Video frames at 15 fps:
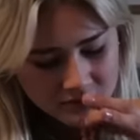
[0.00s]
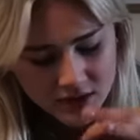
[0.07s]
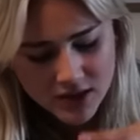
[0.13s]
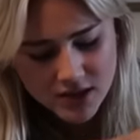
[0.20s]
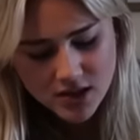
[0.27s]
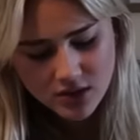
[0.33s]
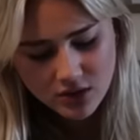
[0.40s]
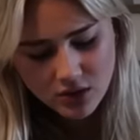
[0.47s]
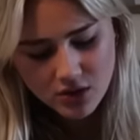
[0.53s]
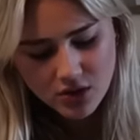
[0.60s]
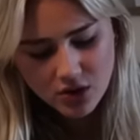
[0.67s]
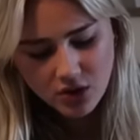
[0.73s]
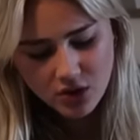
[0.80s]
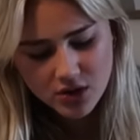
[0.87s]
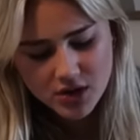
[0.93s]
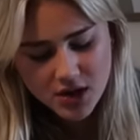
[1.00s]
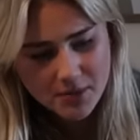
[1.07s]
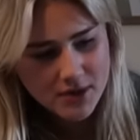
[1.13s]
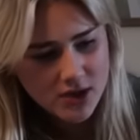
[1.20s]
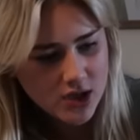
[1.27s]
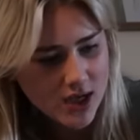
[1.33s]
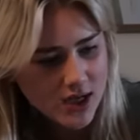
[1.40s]
That doesn't look cooked. I
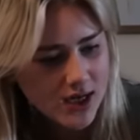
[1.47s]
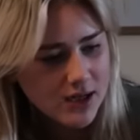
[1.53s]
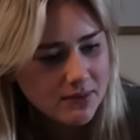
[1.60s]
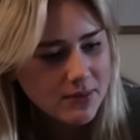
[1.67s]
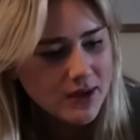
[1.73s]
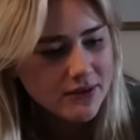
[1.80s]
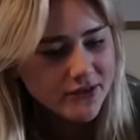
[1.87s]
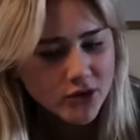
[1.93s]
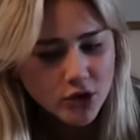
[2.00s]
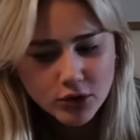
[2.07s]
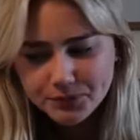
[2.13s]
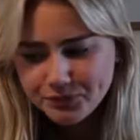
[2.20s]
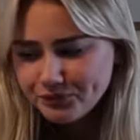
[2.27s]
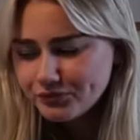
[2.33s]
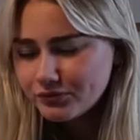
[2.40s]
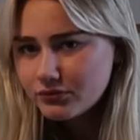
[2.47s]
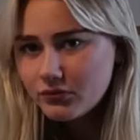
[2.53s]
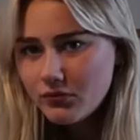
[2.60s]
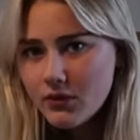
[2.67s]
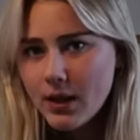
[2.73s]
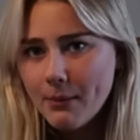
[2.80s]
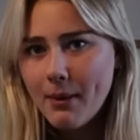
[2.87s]
mean, you can eat beef raw.
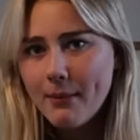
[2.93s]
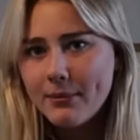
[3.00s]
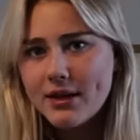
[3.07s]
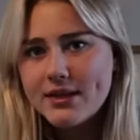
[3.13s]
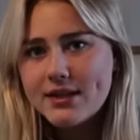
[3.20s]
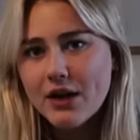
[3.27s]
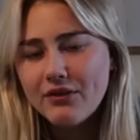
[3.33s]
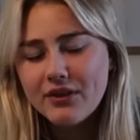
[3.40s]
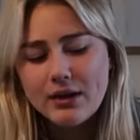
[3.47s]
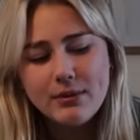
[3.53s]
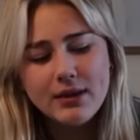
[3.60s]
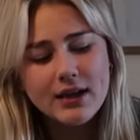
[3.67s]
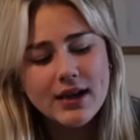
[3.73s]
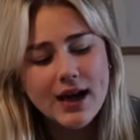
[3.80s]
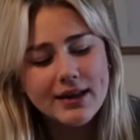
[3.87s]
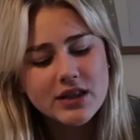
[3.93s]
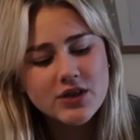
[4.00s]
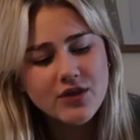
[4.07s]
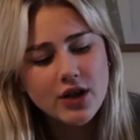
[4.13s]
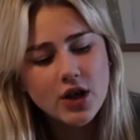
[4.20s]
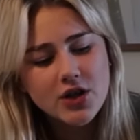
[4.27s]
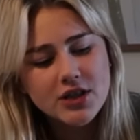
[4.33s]
Pumpkin's definitely gonna be in and out of this
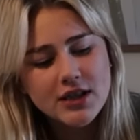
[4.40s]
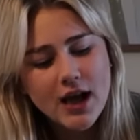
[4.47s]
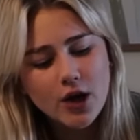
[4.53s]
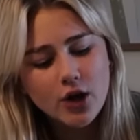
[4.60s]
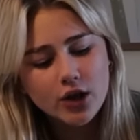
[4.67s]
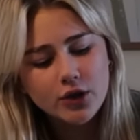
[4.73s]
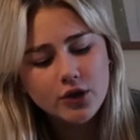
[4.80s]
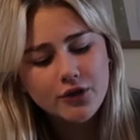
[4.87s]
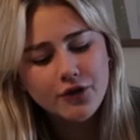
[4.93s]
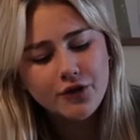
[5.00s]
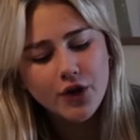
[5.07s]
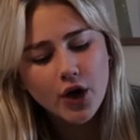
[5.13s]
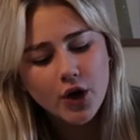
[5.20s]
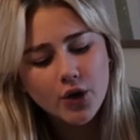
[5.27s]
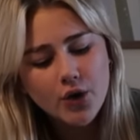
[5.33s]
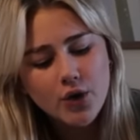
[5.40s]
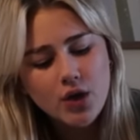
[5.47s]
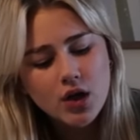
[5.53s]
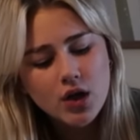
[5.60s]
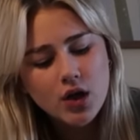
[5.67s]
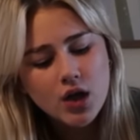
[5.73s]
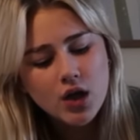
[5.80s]
video. So yeah, I got a little faux
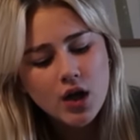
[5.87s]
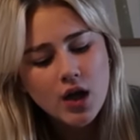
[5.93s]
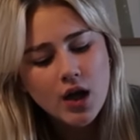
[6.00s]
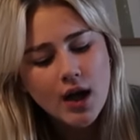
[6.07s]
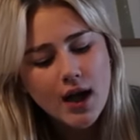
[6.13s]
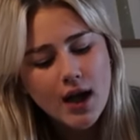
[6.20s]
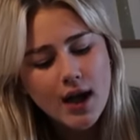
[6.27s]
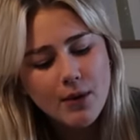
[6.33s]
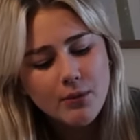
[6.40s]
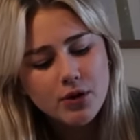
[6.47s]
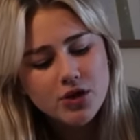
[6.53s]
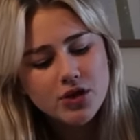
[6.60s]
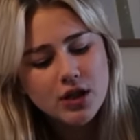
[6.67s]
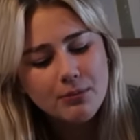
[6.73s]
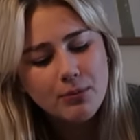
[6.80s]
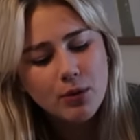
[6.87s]
and we're just gonna